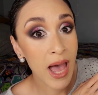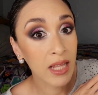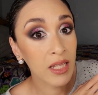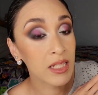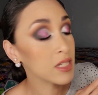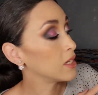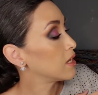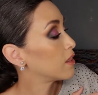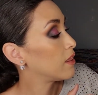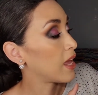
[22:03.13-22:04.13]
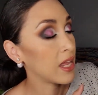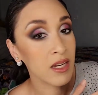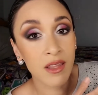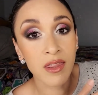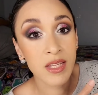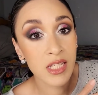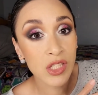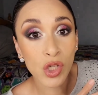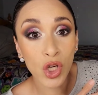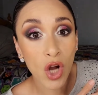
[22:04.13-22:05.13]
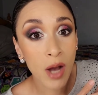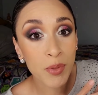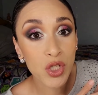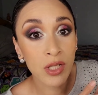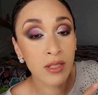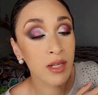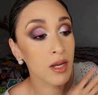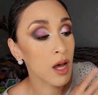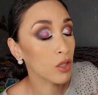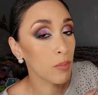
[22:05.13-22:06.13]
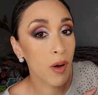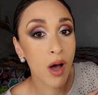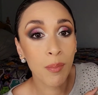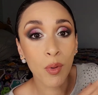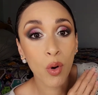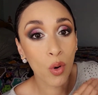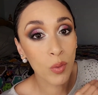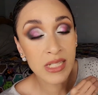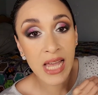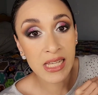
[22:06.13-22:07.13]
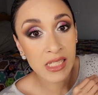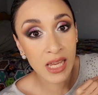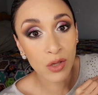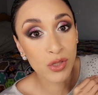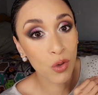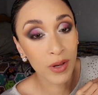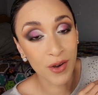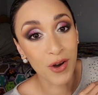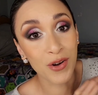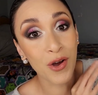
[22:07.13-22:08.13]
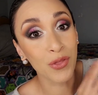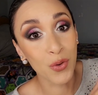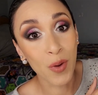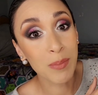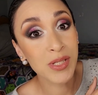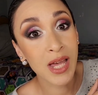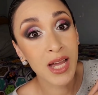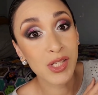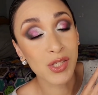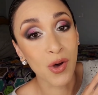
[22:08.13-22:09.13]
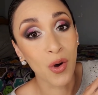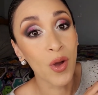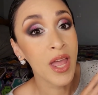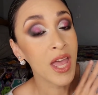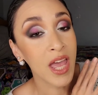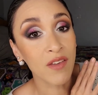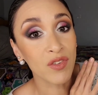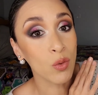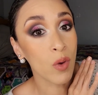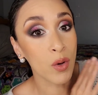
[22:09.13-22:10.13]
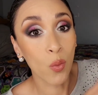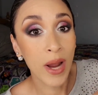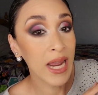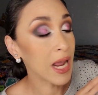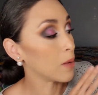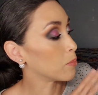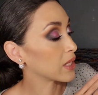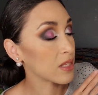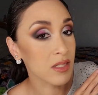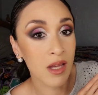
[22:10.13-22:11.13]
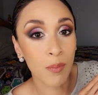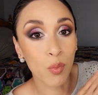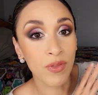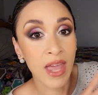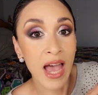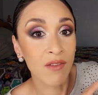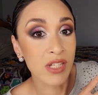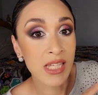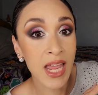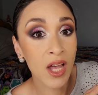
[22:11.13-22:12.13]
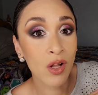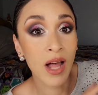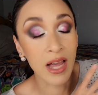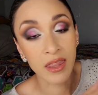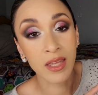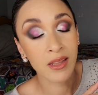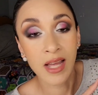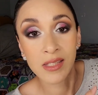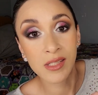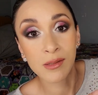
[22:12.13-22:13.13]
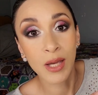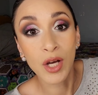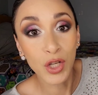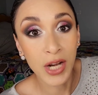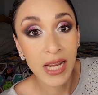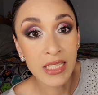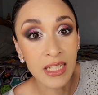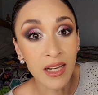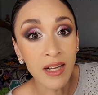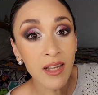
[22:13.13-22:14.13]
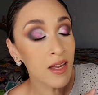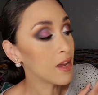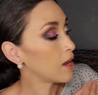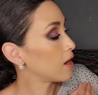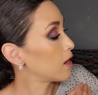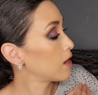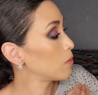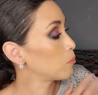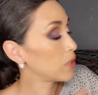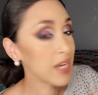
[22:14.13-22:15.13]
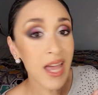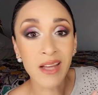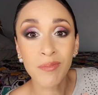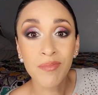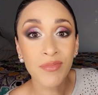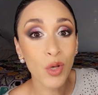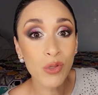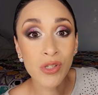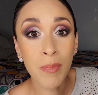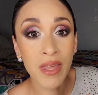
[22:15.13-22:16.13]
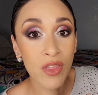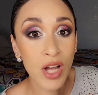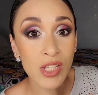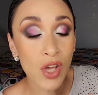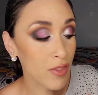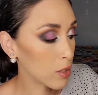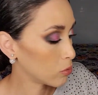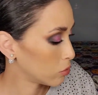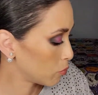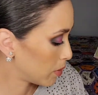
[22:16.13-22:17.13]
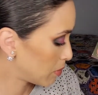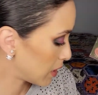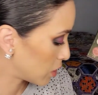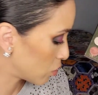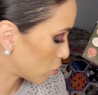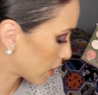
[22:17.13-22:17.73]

palette, then this is a good option. Colourpop always has sales going on their website, so if you want to wait and pick this up when they have a sale, I think that's a good idea. But yeah, those are my thoughts on the... Oh, baby, you